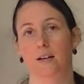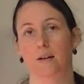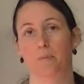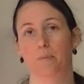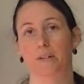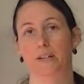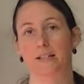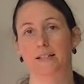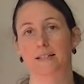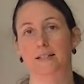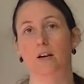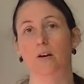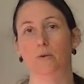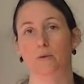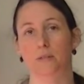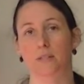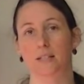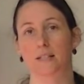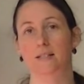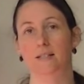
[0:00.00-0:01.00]
Please go
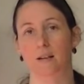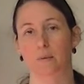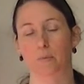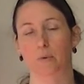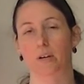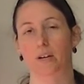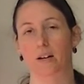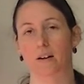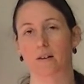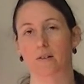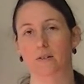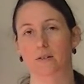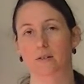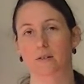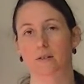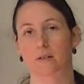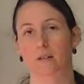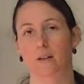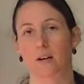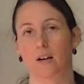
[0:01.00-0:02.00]
see someone
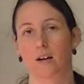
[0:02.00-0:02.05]
else.